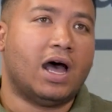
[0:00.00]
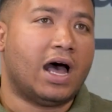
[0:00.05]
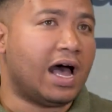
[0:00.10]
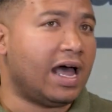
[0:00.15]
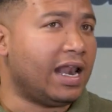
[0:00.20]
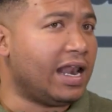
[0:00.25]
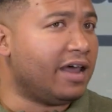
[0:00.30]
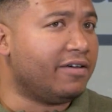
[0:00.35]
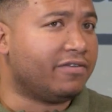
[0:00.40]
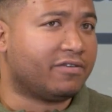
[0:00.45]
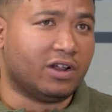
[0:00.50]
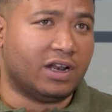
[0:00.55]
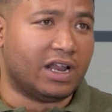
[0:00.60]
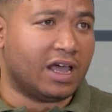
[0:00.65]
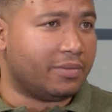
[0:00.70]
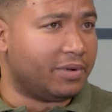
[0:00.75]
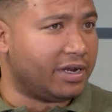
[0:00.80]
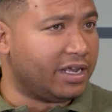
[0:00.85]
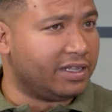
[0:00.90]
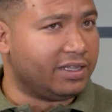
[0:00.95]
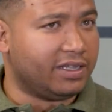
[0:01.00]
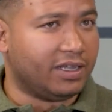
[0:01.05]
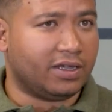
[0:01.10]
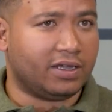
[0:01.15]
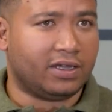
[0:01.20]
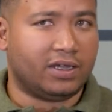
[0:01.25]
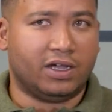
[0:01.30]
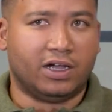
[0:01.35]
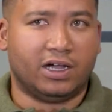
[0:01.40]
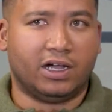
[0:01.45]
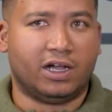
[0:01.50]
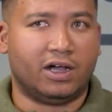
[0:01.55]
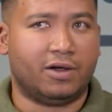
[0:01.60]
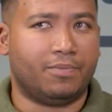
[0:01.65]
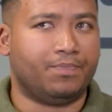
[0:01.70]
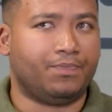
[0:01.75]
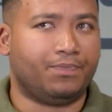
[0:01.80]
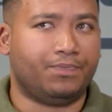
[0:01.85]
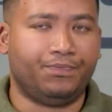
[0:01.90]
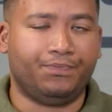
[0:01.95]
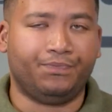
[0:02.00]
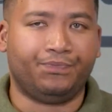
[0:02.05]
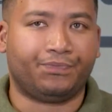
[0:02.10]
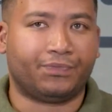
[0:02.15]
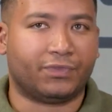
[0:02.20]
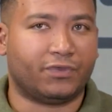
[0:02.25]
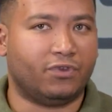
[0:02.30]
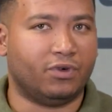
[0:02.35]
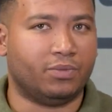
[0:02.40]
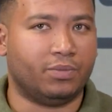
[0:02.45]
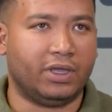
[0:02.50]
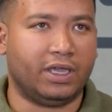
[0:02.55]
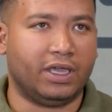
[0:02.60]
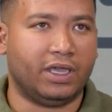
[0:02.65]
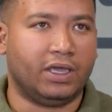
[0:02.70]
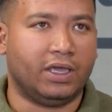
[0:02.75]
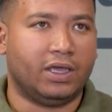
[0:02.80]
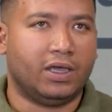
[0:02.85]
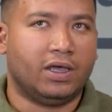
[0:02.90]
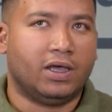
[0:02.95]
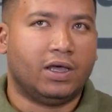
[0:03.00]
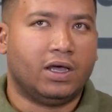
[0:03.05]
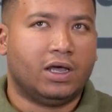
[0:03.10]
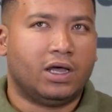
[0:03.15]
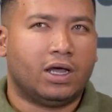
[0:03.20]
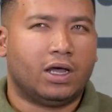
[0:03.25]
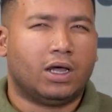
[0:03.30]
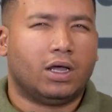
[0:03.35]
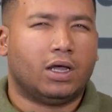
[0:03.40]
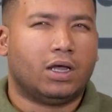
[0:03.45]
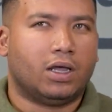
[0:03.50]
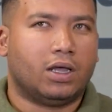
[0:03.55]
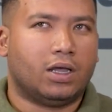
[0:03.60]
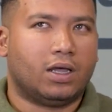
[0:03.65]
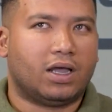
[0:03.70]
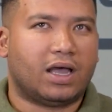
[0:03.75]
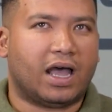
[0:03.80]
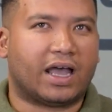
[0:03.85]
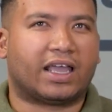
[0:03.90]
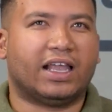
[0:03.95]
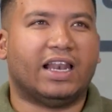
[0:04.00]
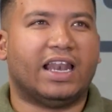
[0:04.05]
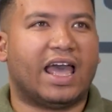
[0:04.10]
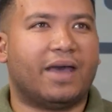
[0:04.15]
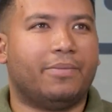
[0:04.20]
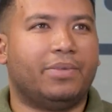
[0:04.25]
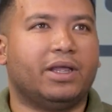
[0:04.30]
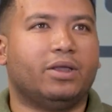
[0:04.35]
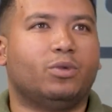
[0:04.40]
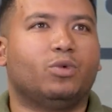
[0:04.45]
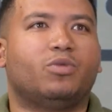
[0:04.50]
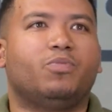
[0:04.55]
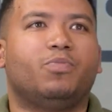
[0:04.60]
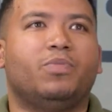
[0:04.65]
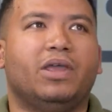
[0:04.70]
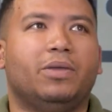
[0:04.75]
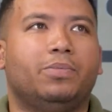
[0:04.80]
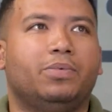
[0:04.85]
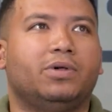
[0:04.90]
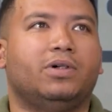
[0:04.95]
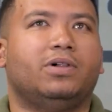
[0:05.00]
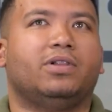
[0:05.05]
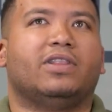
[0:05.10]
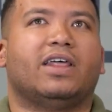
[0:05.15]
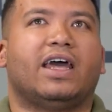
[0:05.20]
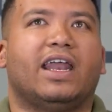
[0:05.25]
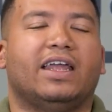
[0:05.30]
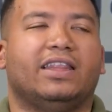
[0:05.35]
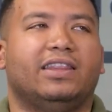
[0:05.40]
I love collaborating. For me, I collaborate with people that I